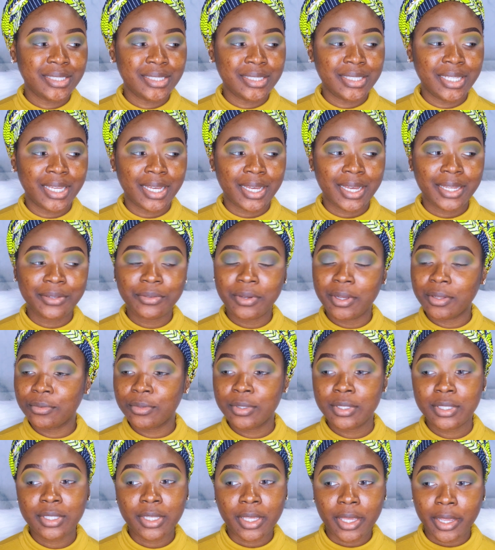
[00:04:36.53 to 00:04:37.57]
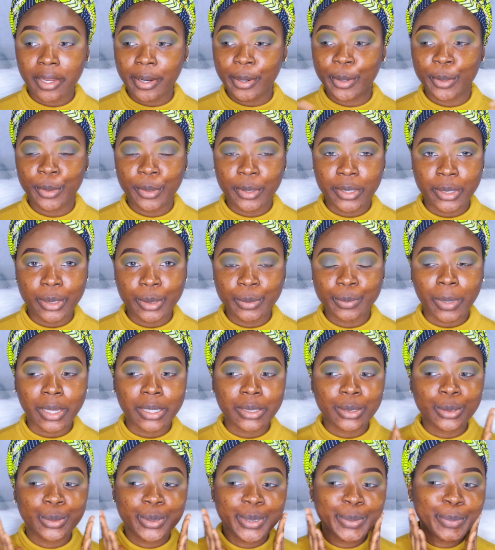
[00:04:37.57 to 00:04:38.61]
Yeah, I know I look scary,
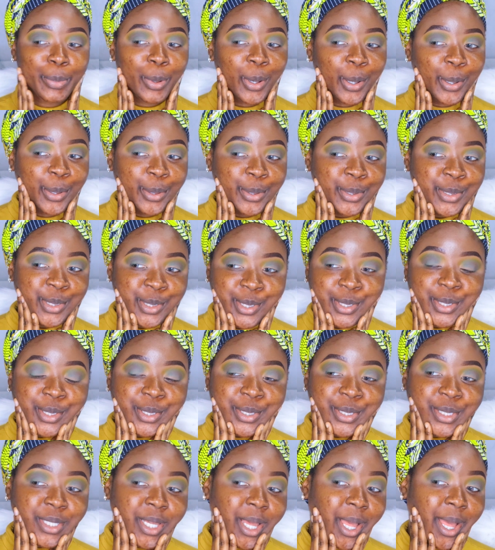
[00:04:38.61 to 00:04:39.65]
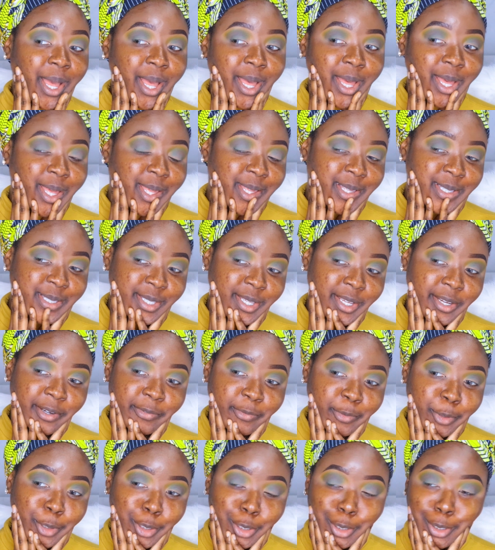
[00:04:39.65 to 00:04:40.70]
my spots, the eyes,
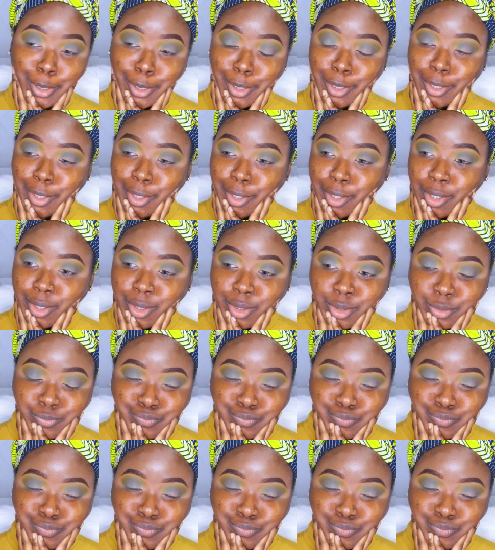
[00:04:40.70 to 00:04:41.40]
everything,